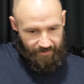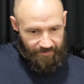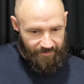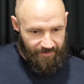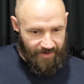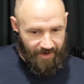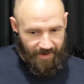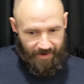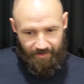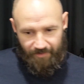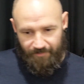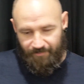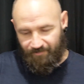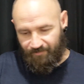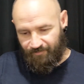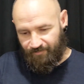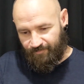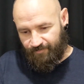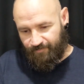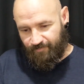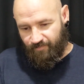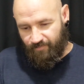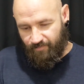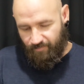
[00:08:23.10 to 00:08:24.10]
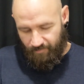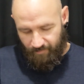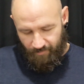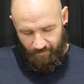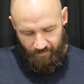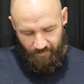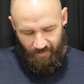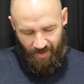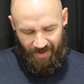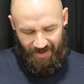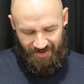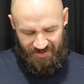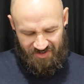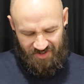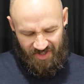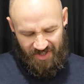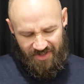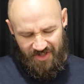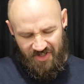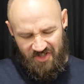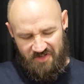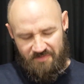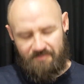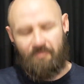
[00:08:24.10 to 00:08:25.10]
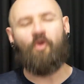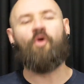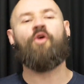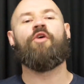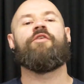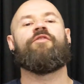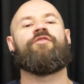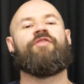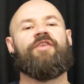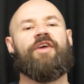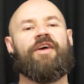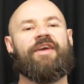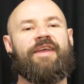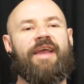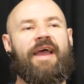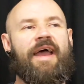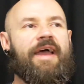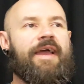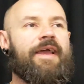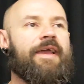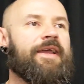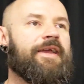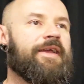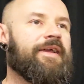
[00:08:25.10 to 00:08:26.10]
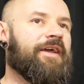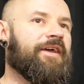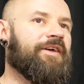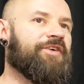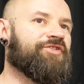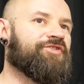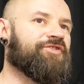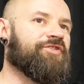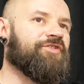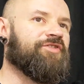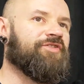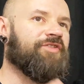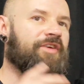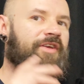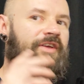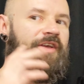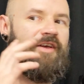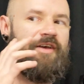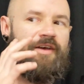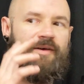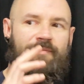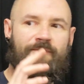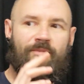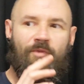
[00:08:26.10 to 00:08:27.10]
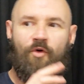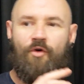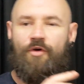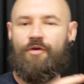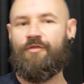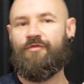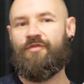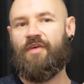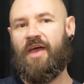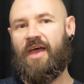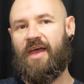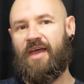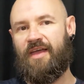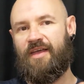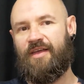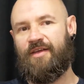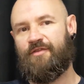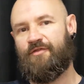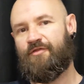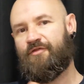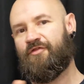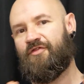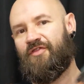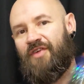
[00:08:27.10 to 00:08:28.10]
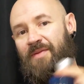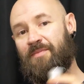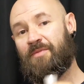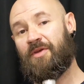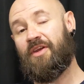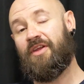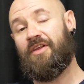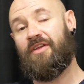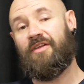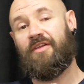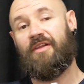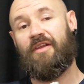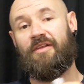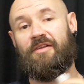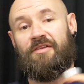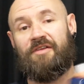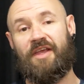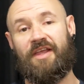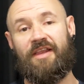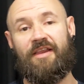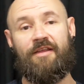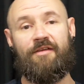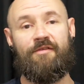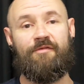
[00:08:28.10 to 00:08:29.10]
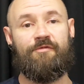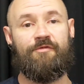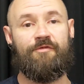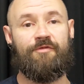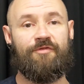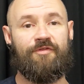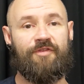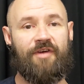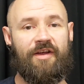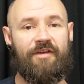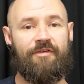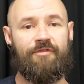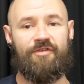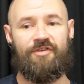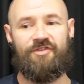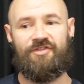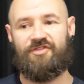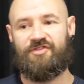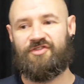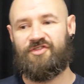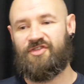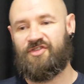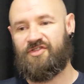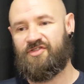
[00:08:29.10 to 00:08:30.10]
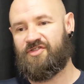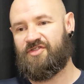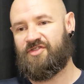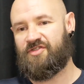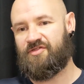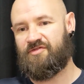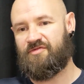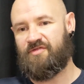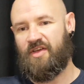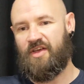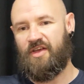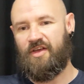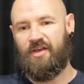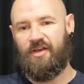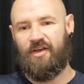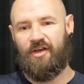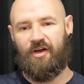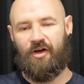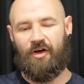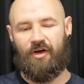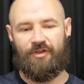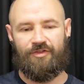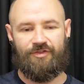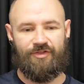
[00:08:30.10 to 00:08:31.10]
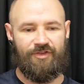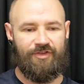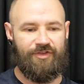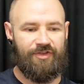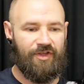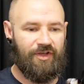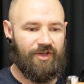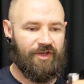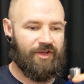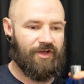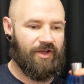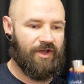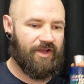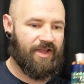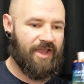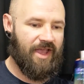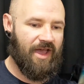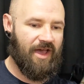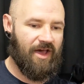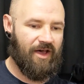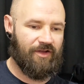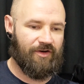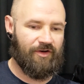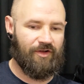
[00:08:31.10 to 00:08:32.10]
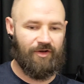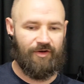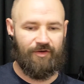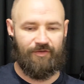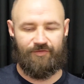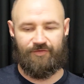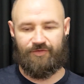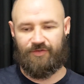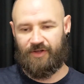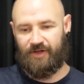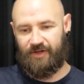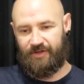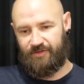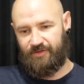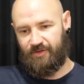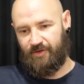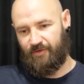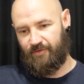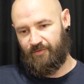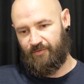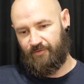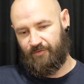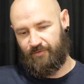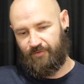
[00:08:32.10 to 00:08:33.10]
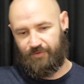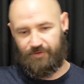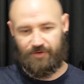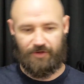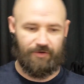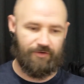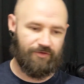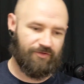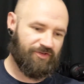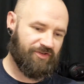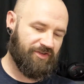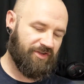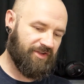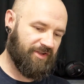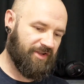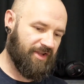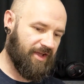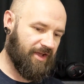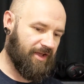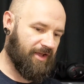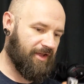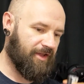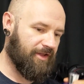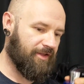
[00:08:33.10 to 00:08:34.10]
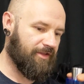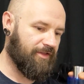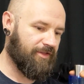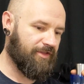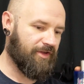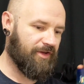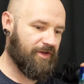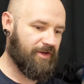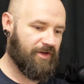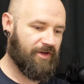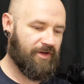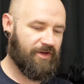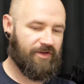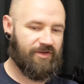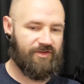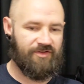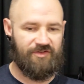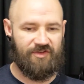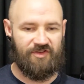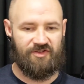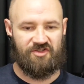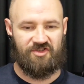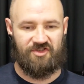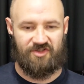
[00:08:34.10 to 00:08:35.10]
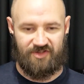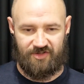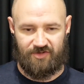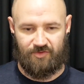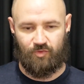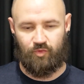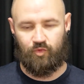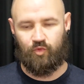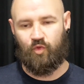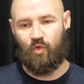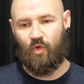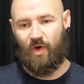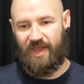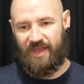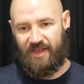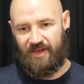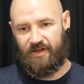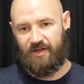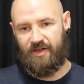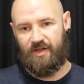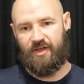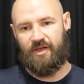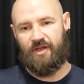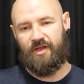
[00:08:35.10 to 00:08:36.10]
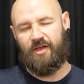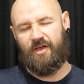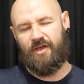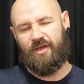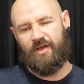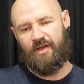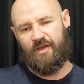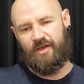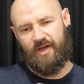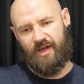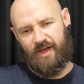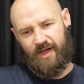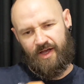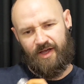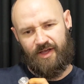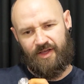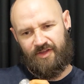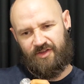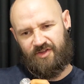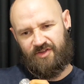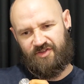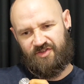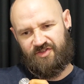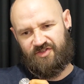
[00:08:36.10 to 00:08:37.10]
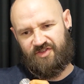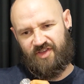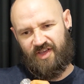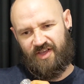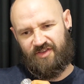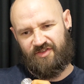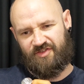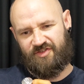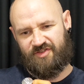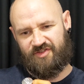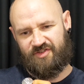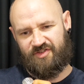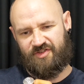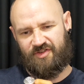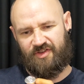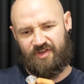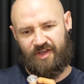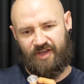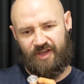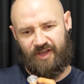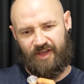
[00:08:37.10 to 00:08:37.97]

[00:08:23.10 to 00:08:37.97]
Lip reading: Now, I see this more of like a, how should I say, more of a feminine leaning fragrance, just on the account of like the florals in there, the sweet sense,